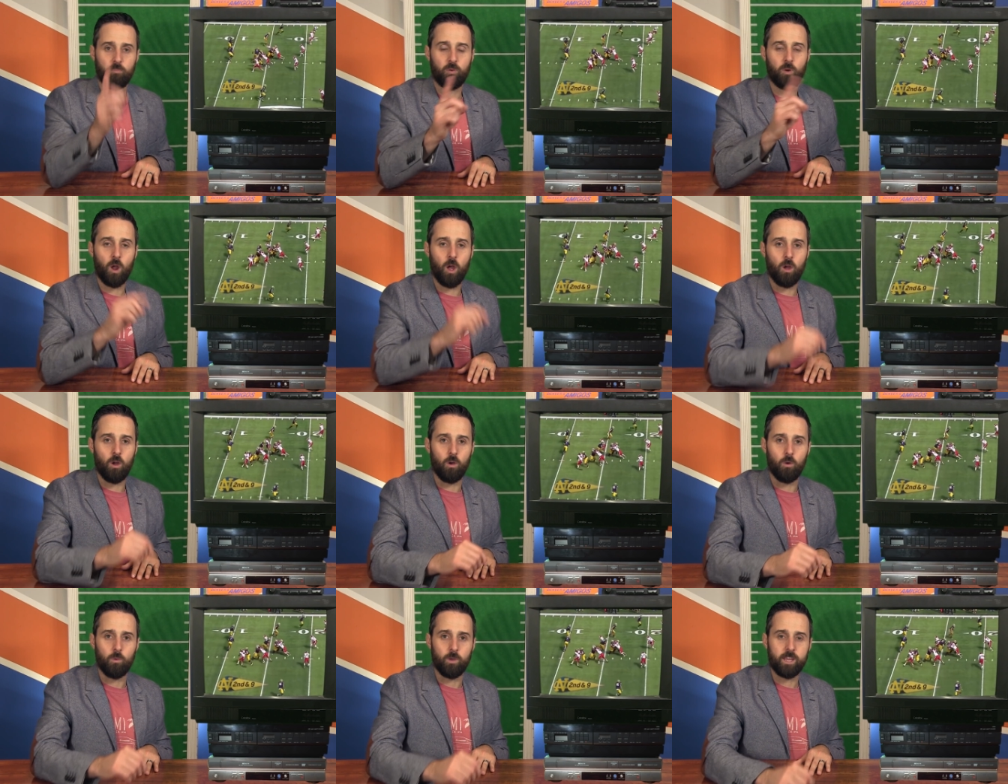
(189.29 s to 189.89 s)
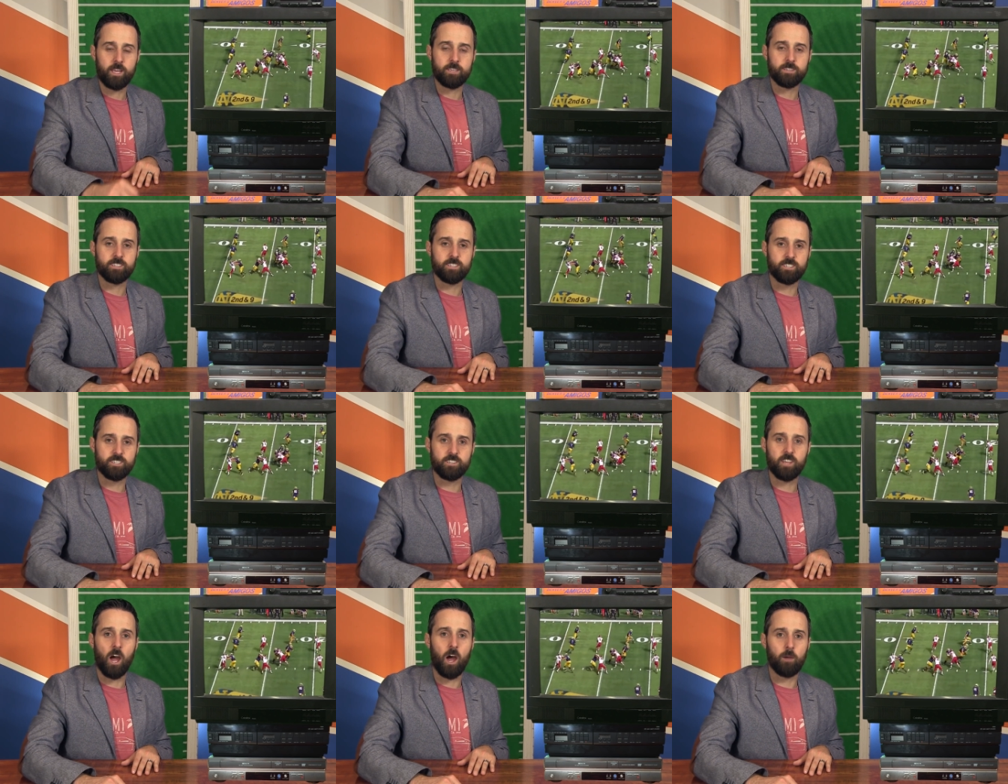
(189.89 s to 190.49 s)
Pro, he is
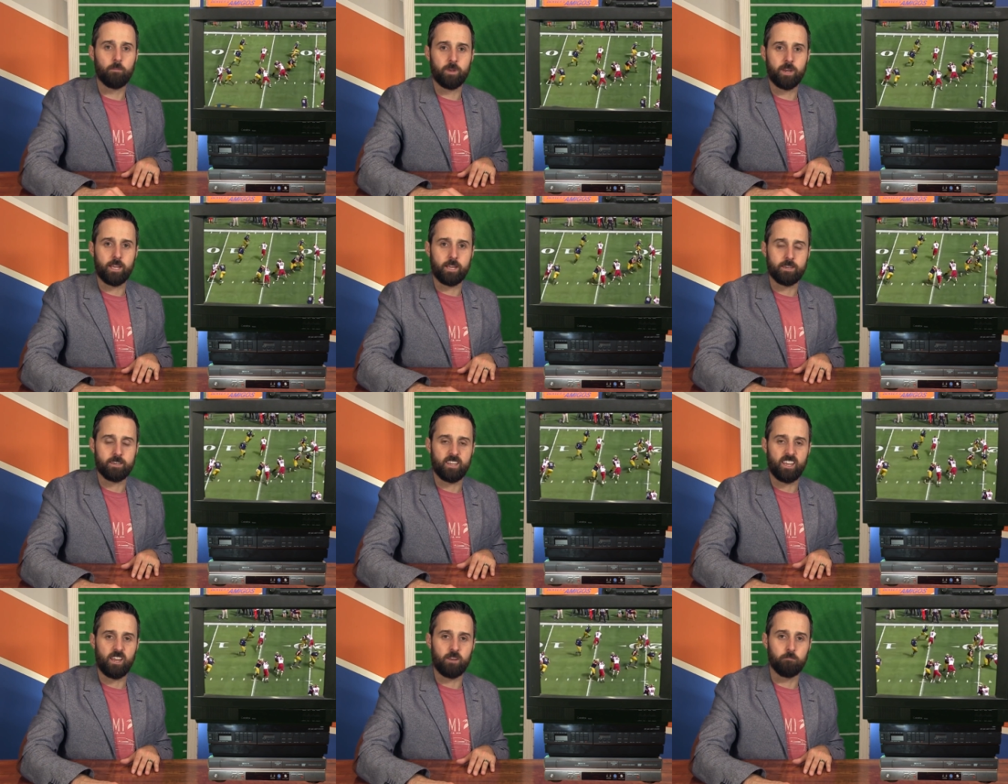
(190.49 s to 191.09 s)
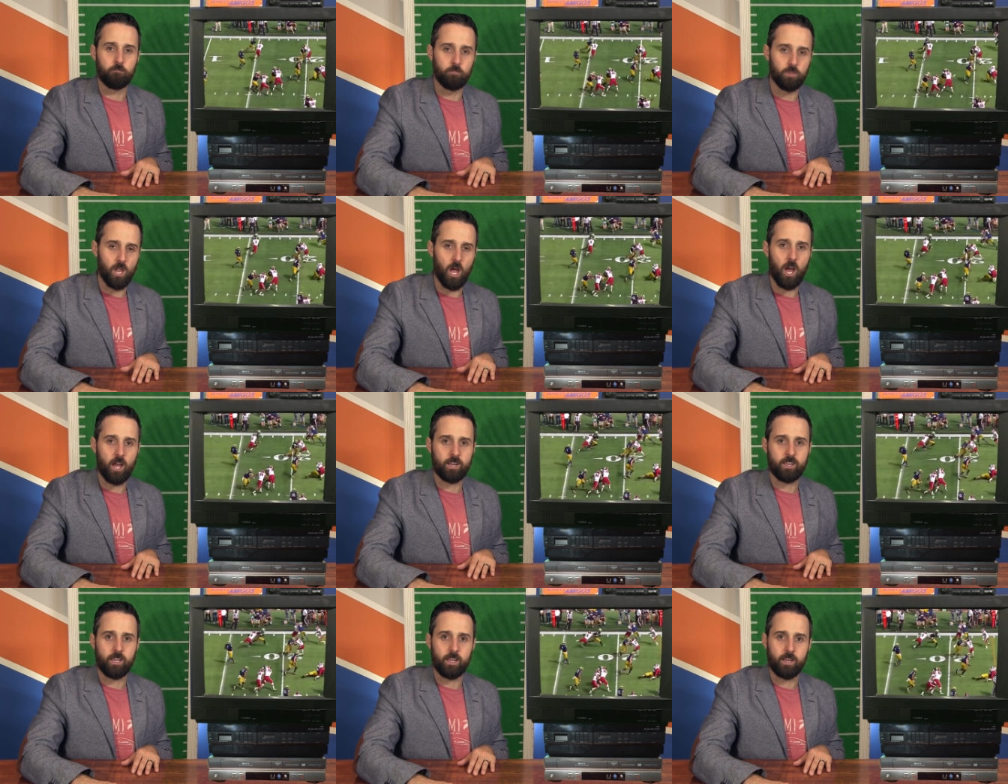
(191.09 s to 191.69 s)
dominant in
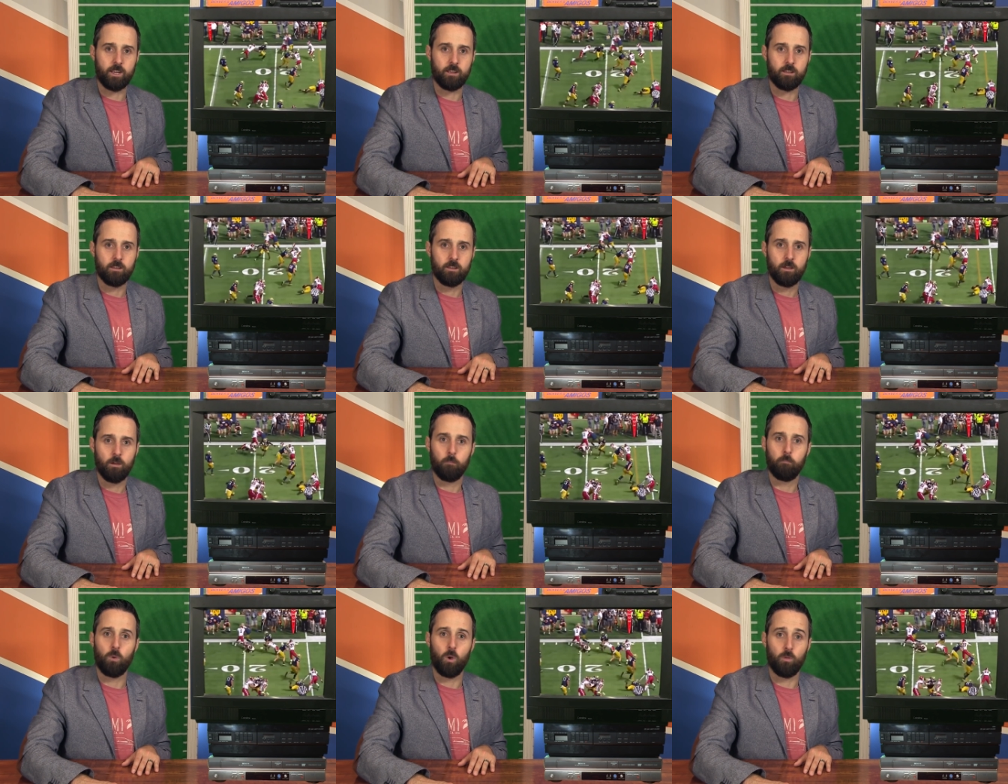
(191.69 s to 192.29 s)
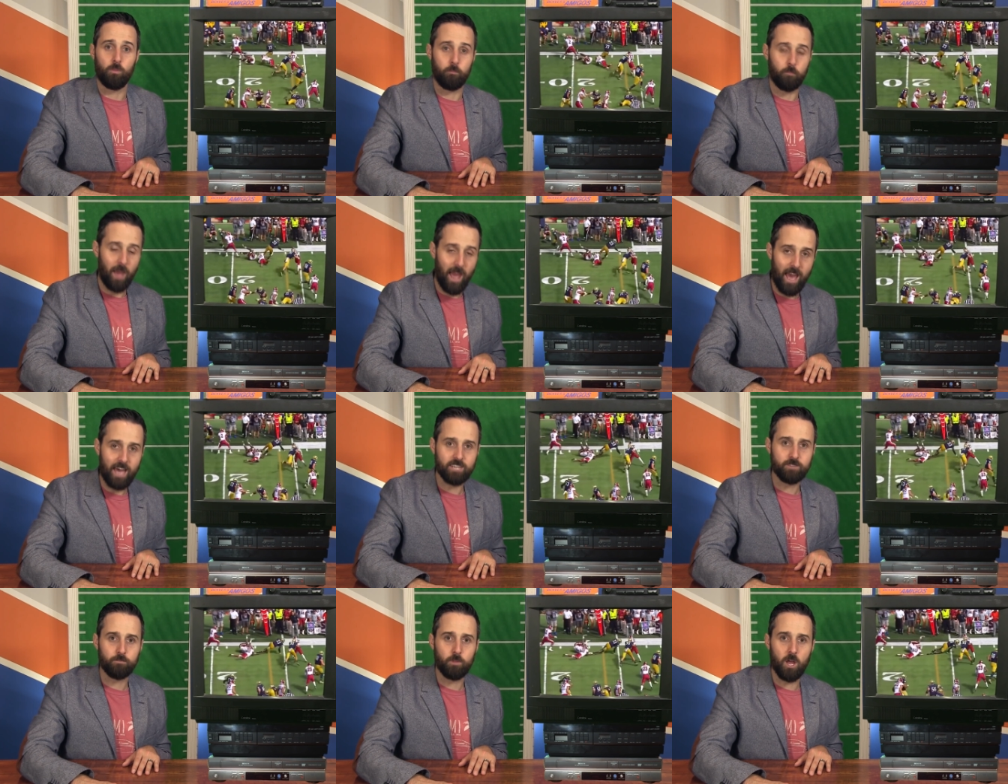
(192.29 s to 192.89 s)
blocking, both
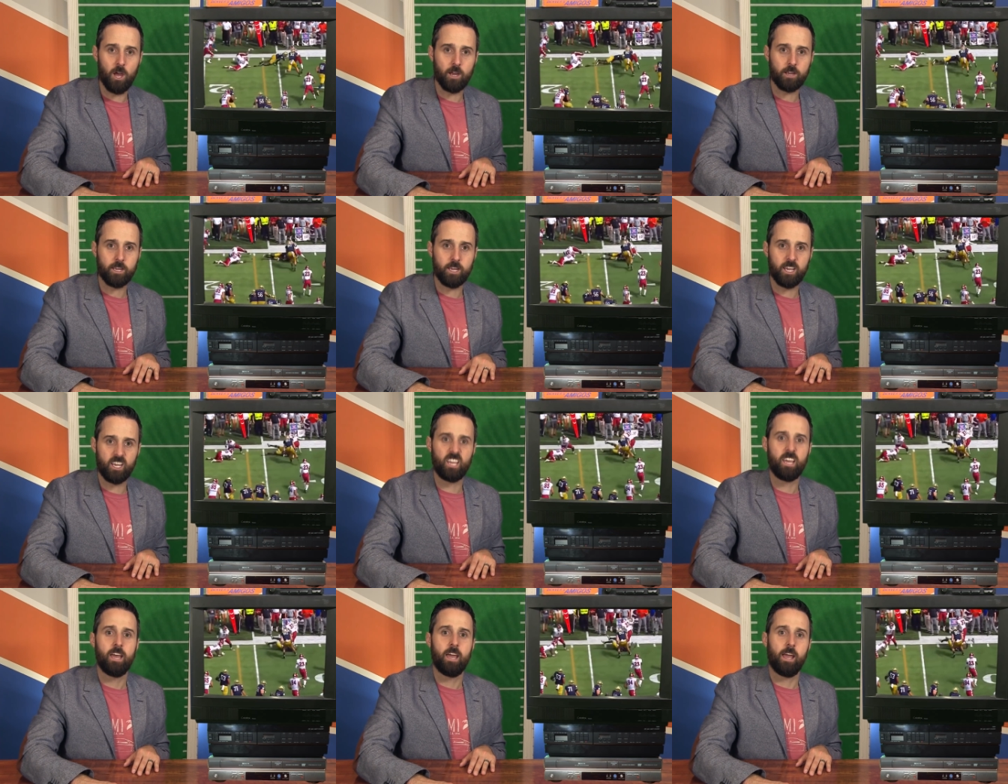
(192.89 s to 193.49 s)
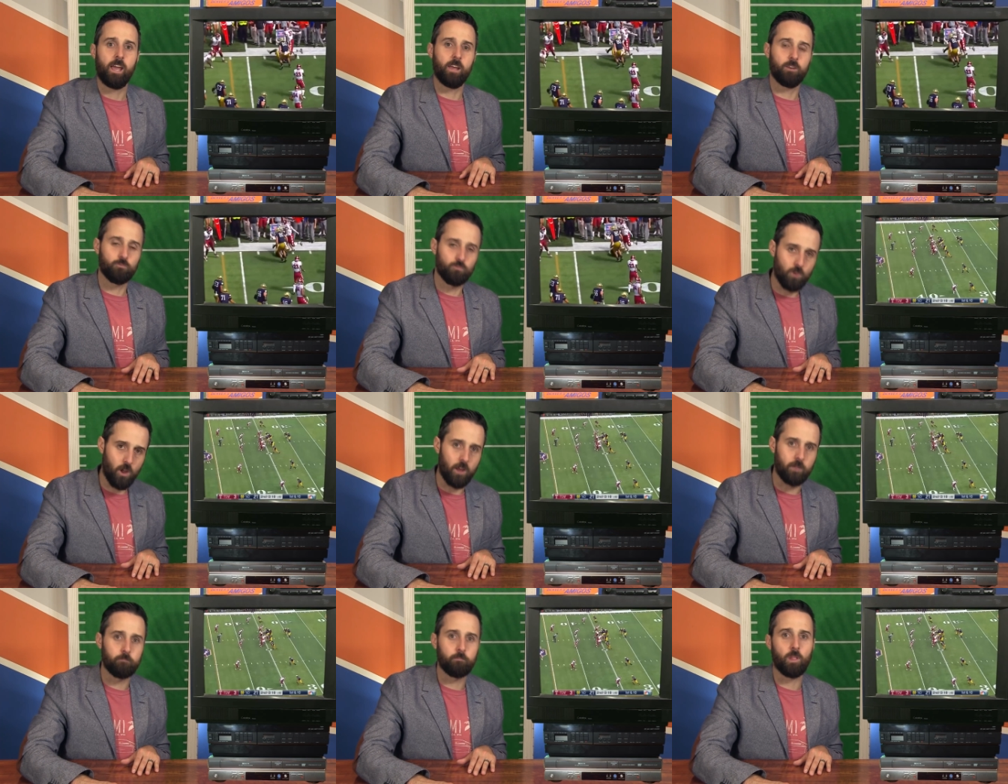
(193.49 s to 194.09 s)
pass blocking and
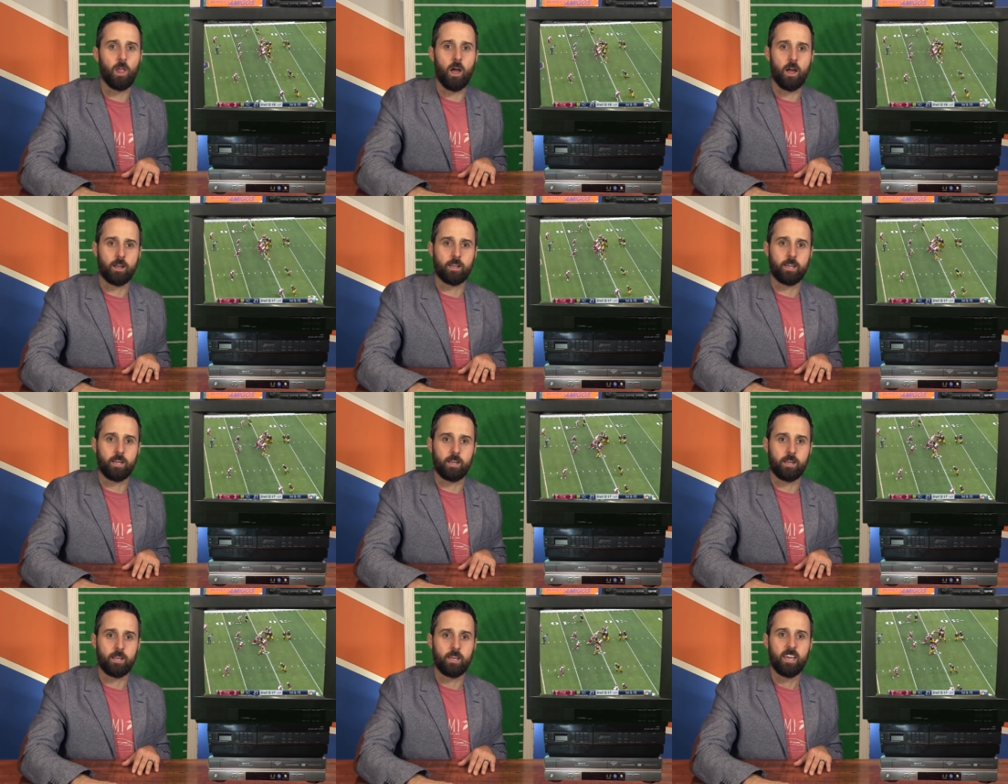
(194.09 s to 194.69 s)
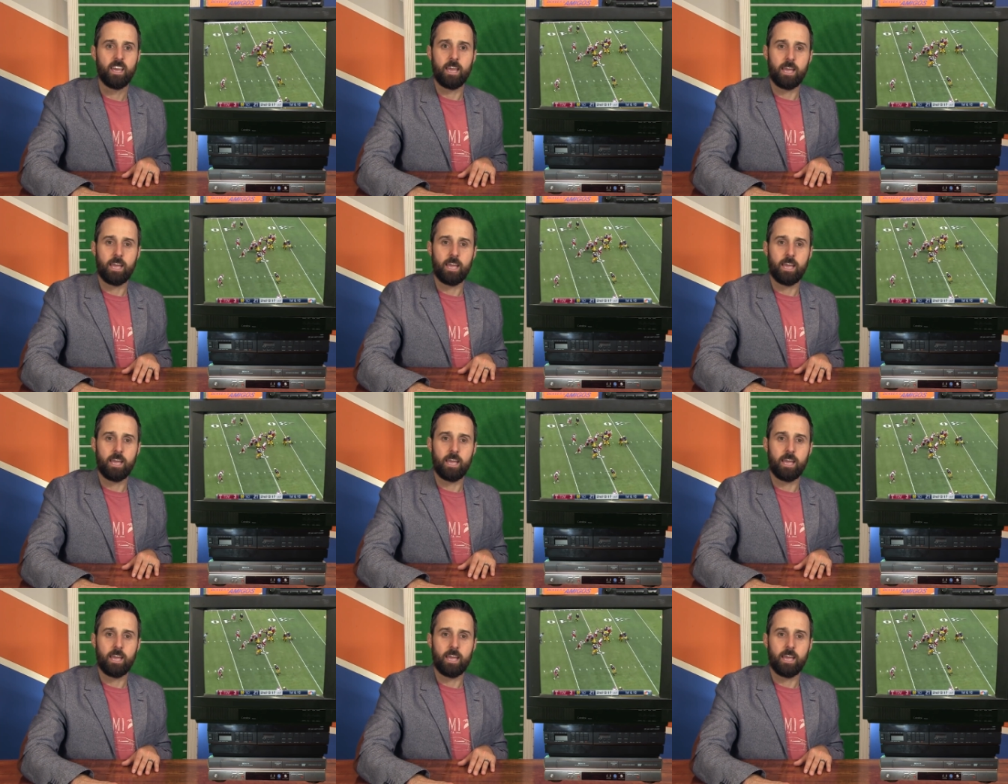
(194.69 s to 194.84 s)
run blocking.